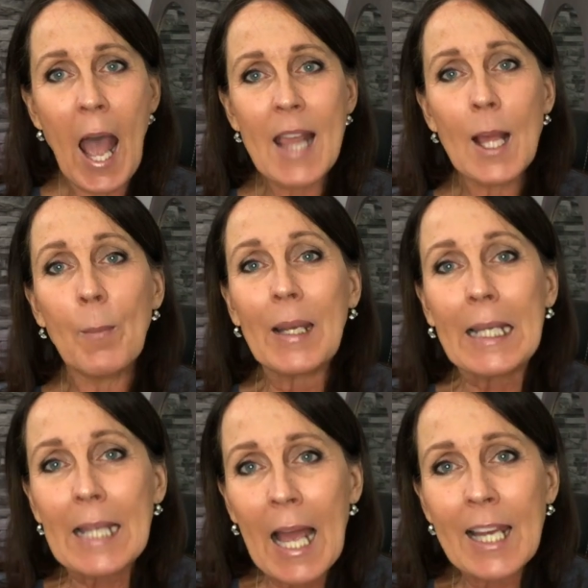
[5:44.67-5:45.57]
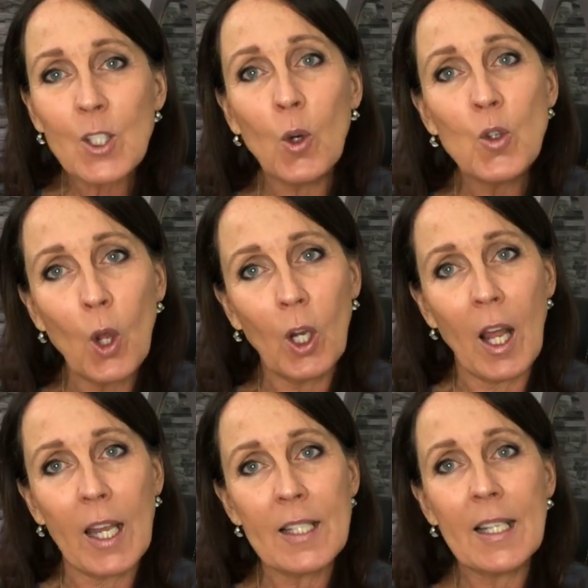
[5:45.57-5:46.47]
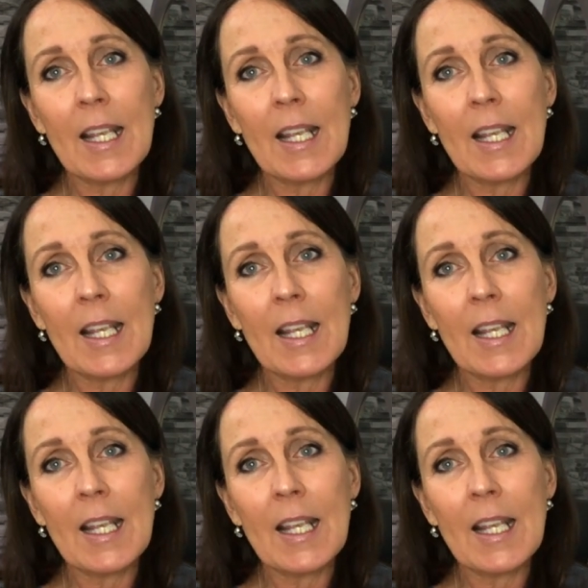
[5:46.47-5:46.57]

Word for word: And that being liked or not liked